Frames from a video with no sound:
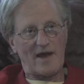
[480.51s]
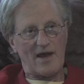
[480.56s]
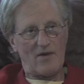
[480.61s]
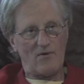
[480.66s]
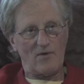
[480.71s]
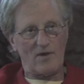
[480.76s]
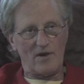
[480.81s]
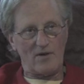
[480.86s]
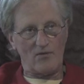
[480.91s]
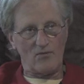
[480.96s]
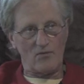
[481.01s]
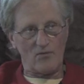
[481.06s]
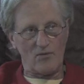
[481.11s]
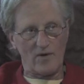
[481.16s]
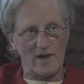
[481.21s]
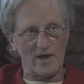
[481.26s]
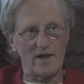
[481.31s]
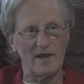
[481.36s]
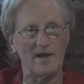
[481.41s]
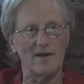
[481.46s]
that we
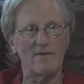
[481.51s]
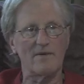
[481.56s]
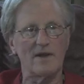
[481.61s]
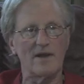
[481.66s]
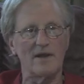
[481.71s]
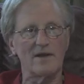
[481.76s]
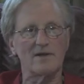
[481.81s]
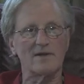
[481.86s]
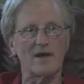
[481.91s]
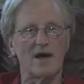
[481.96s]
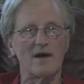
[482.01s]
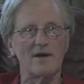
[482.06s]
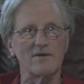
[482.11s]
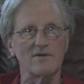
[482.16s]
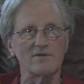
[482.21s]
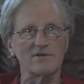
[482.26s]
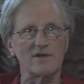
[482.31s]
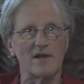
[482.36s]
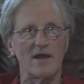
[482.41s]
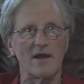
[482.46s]
really need to
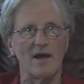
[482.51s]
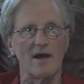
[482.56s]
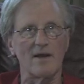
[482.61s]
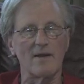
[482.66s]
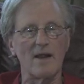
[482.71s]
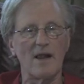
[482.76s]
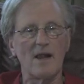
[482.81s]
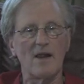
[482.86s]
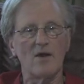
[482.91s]
understand.